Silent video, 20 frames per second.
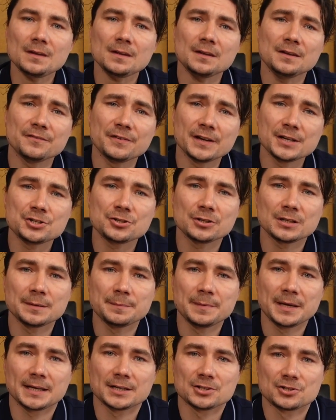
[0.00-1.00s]
Eventually
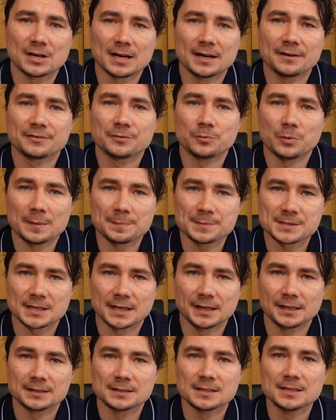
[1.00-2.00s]
make a draft
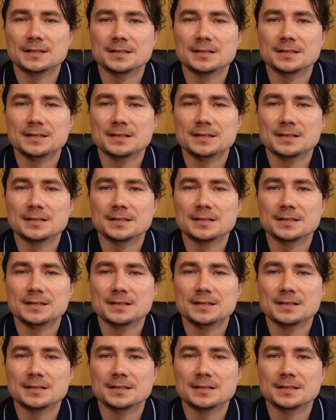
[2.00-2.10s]
website.